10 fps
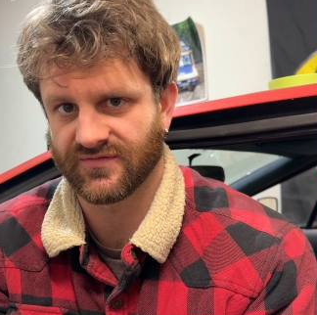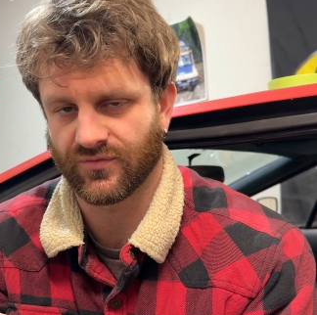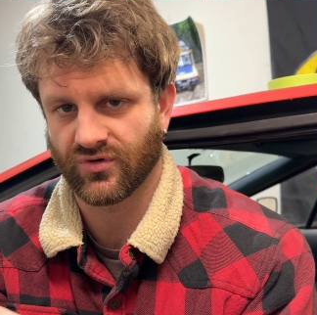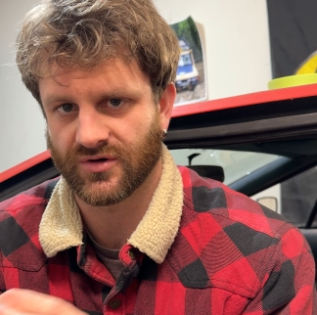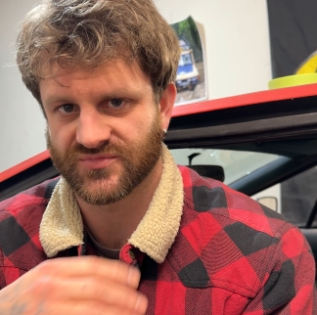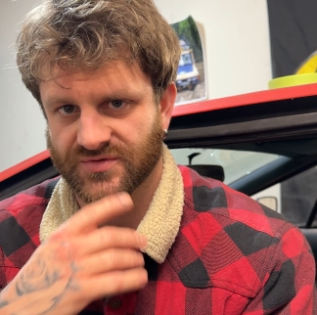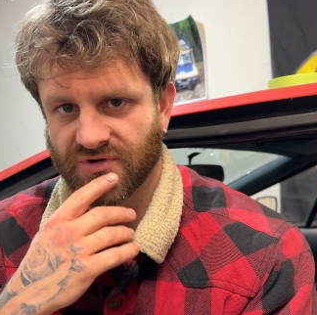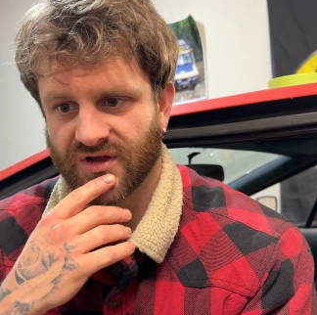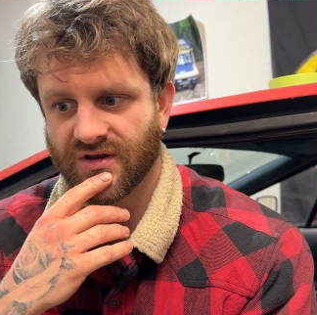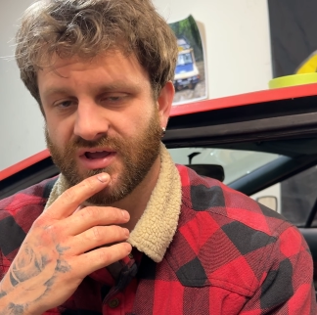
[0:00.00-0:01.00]
forums I'm
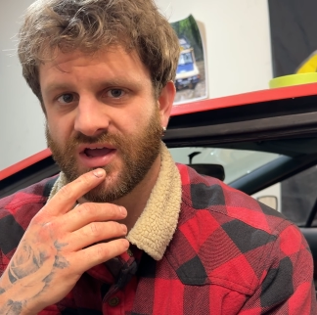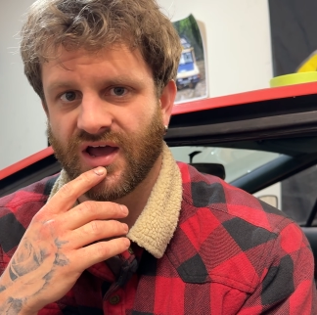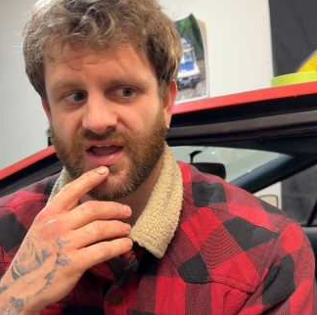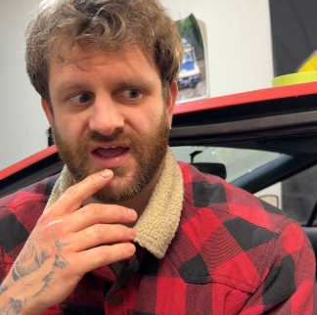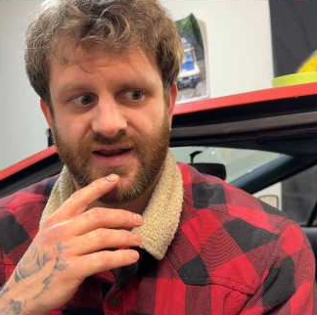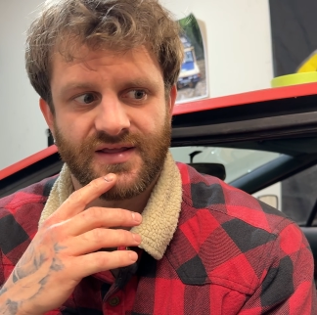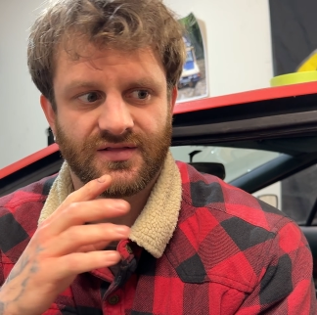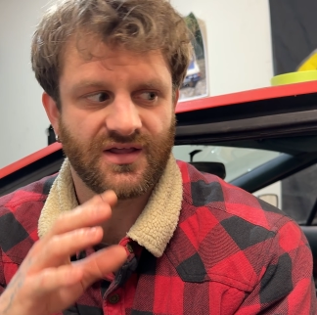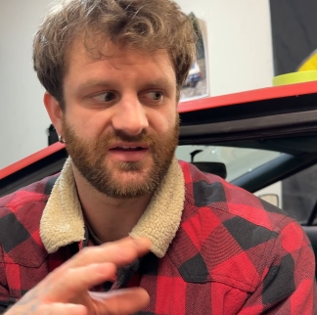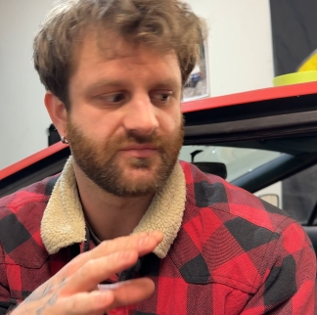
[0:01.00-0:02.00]
on, I had a
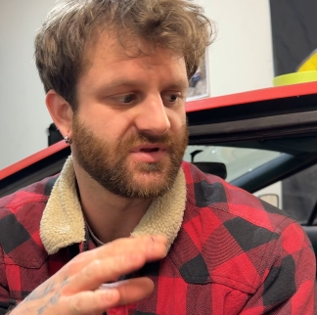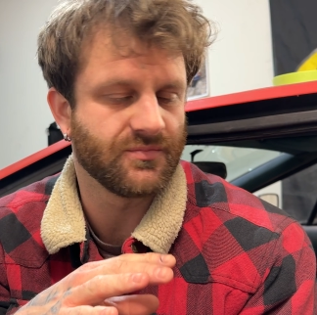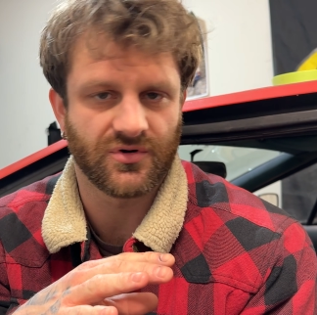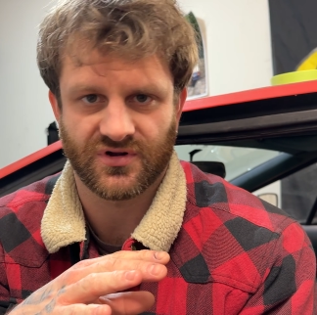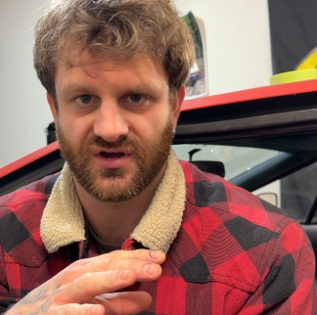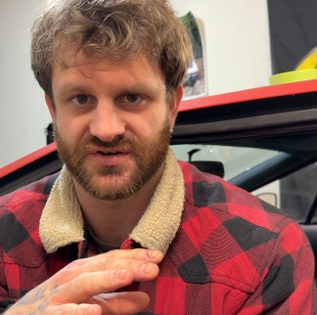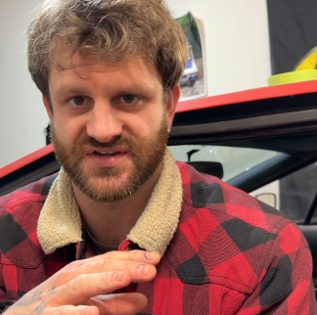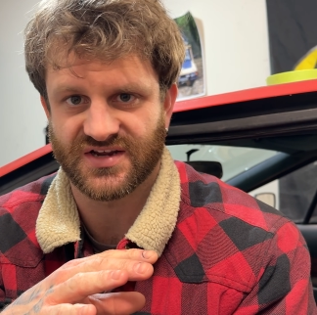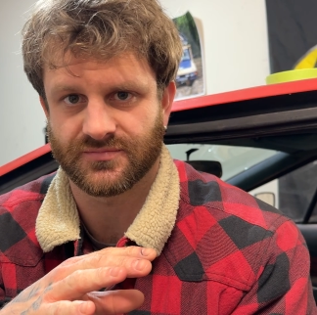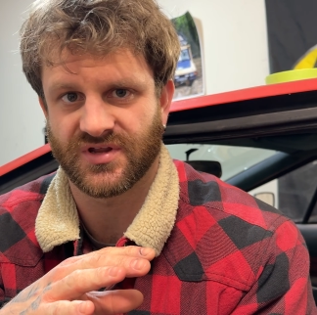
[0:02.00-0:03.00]
lot of people
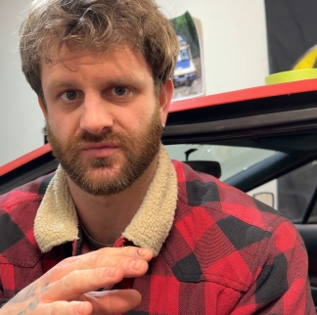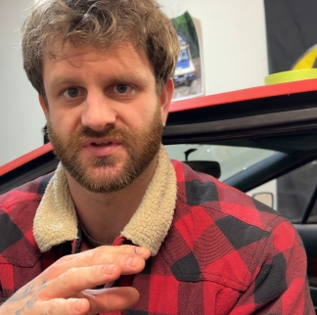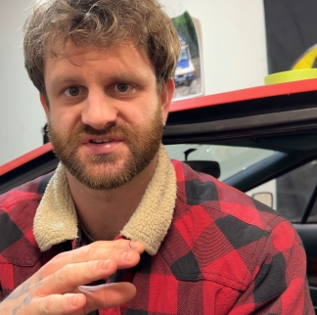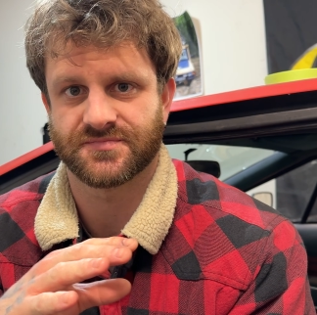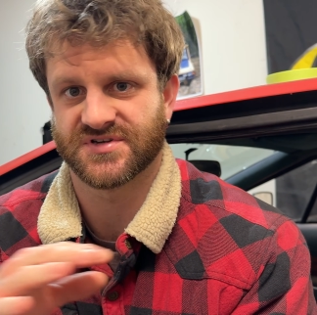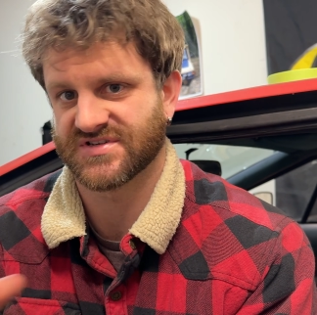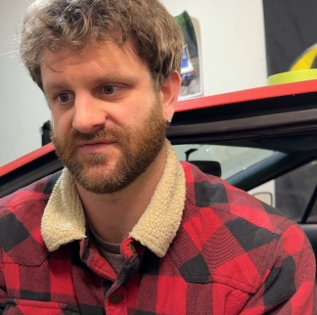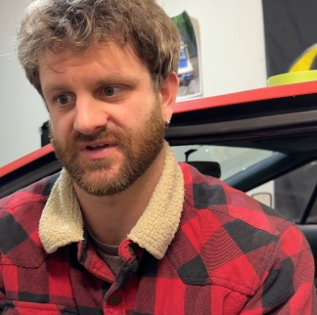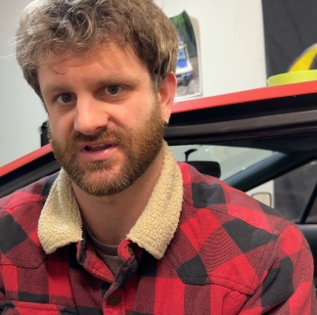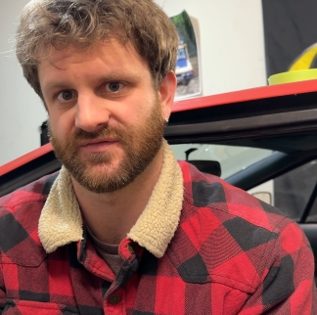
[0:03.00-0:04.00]
contact me with
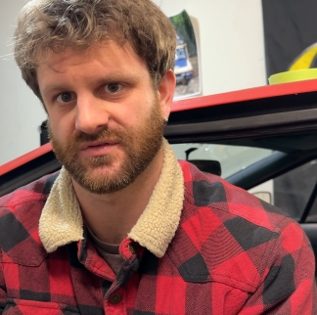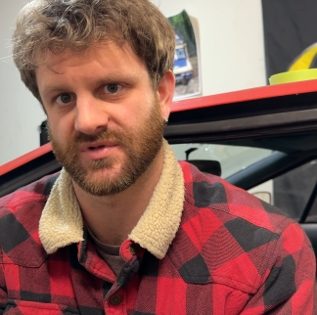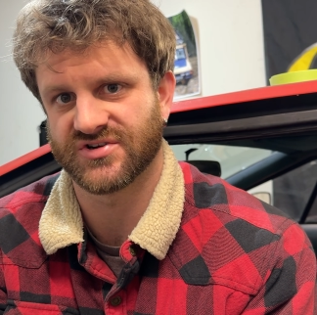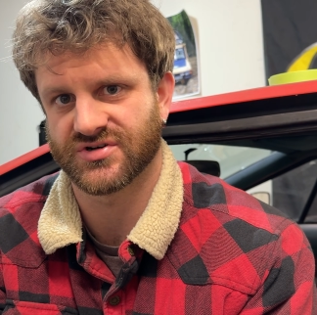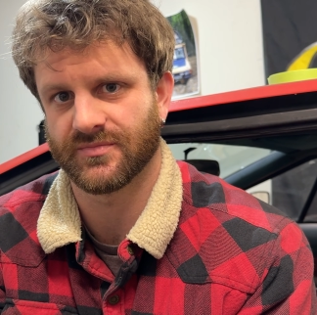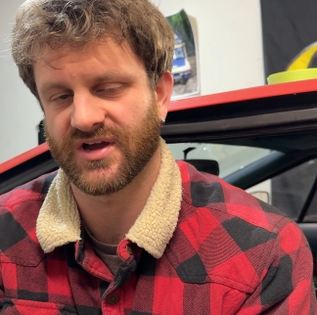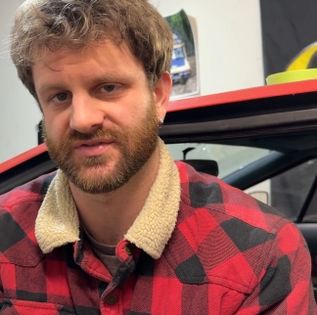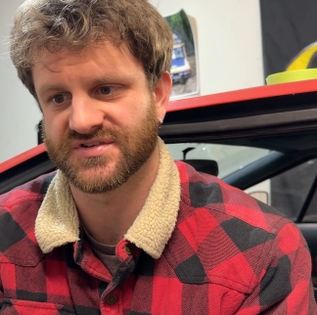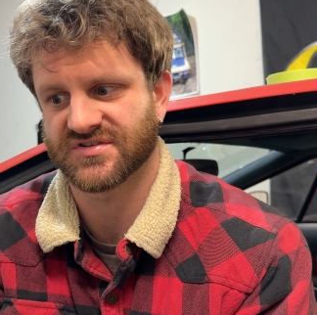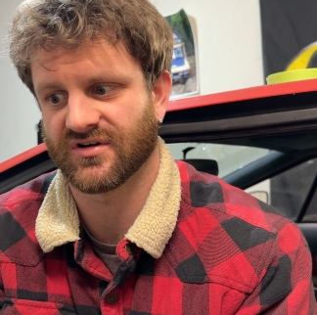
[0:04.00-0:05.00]
specific information about
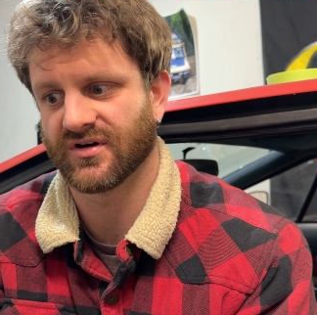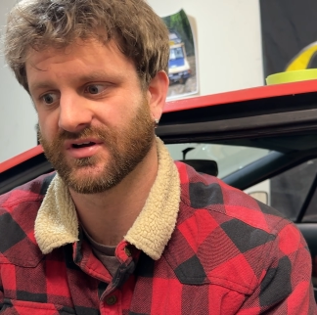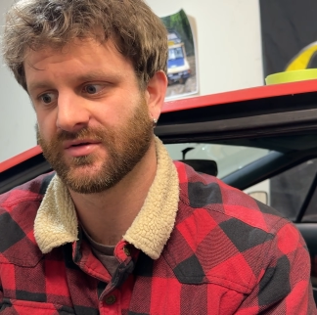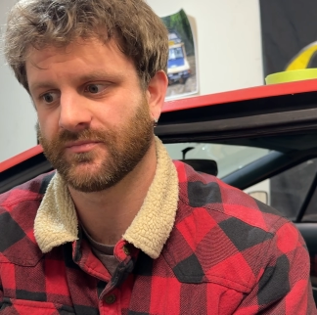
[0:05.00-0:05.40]
this car.